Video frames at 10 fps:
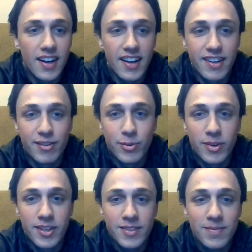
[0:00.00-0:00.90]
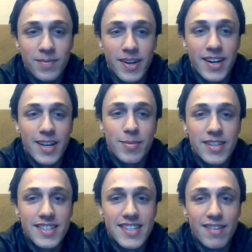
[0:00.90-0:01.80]
Hi everyone, my name
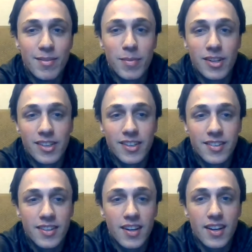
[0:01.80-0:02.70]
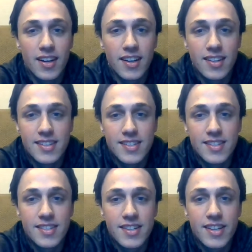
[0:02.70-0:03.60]
is David Mulligan. This
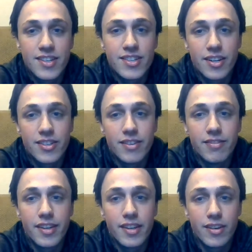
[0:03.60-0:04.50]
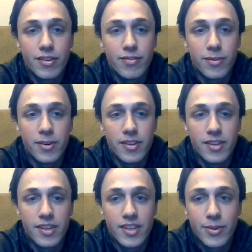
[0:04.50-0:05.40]
is an introductory video for
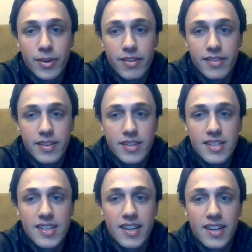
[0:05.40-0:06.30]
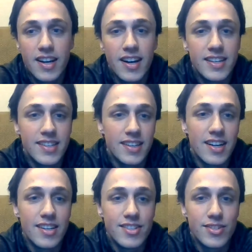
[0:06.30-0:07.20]
the UAVs and High
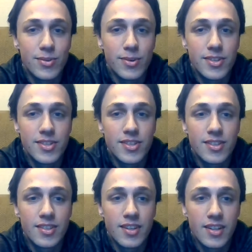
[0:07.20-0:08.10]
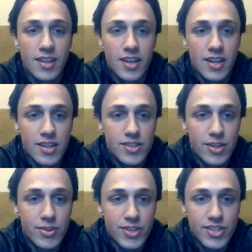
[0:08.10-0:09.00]
Technologies course.
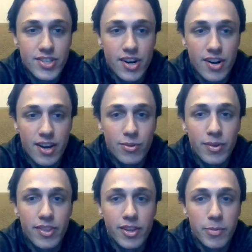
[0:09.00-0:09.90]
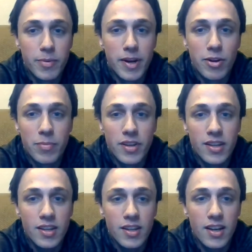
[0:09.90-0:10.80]
So just to start out with a little bit about
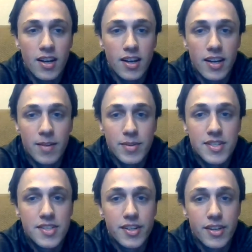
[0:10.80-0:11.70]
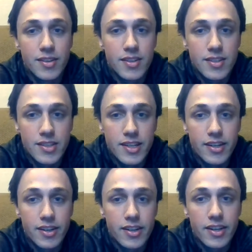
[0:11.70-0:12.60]
me, I'm a
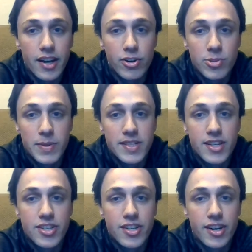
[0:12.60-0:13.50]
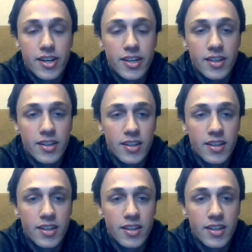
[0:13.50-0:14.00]
senior in aerospace engineering,